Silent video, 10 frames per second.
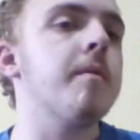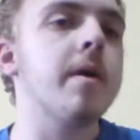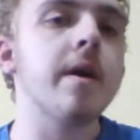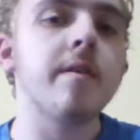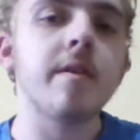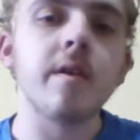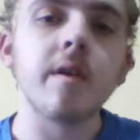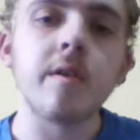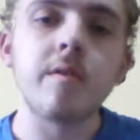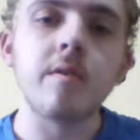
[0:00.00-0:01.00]
one gets to
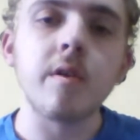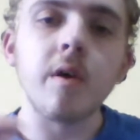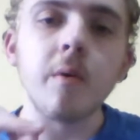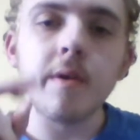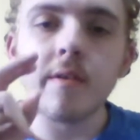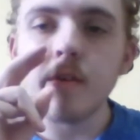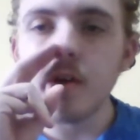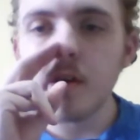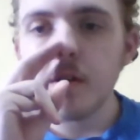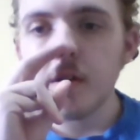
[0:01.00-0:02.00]
the, the lowest
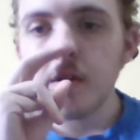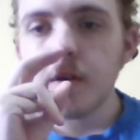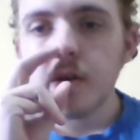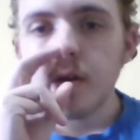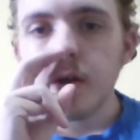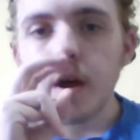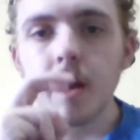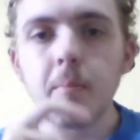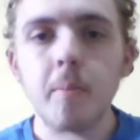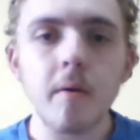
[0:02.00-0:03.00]

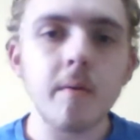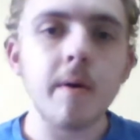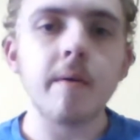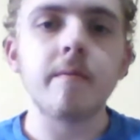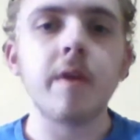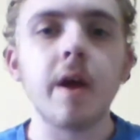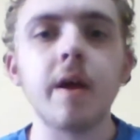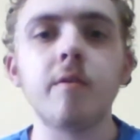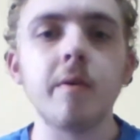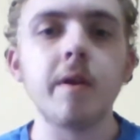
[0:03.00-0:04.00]
like probably around
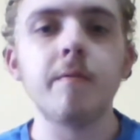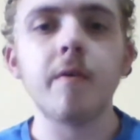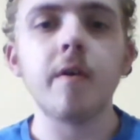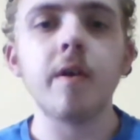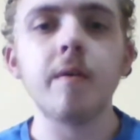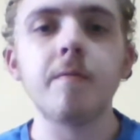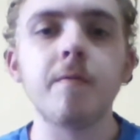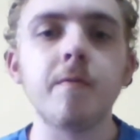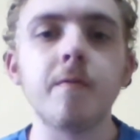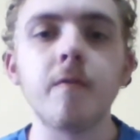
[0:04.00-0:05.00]
10 20 30
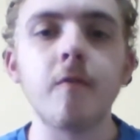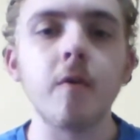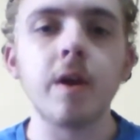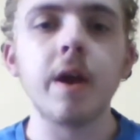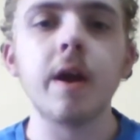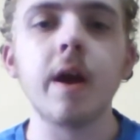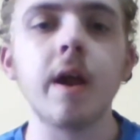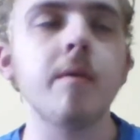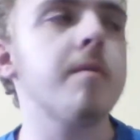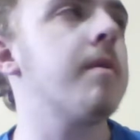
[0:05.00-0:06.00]
40
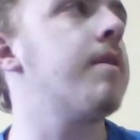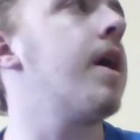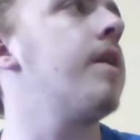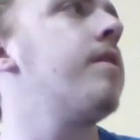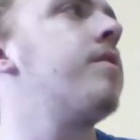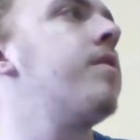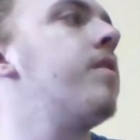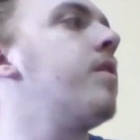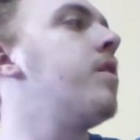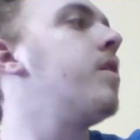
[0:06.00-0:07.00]
anything around that
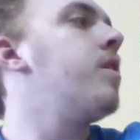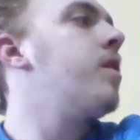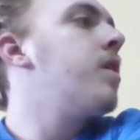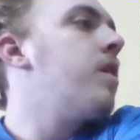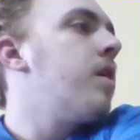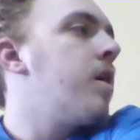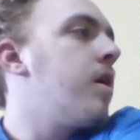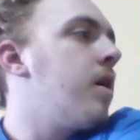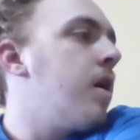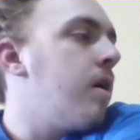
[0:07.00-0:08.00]

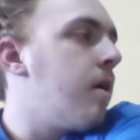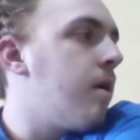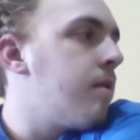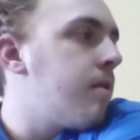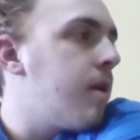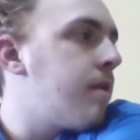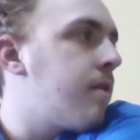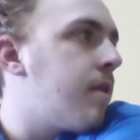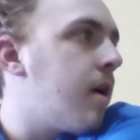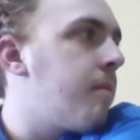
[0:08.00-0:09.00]
uh, I'll, I'll,
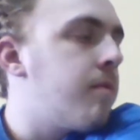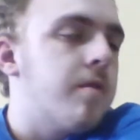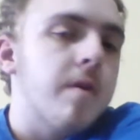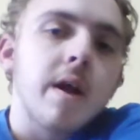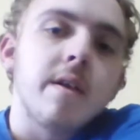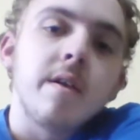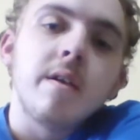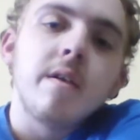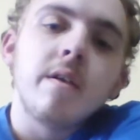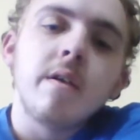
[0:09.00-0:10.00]
just um, do that
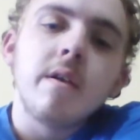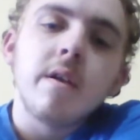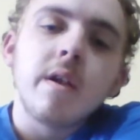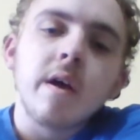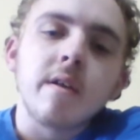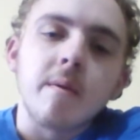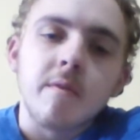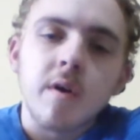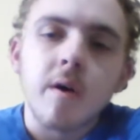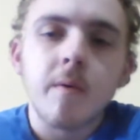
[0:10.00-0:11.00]
next time
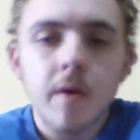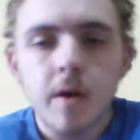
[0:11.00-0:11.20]
so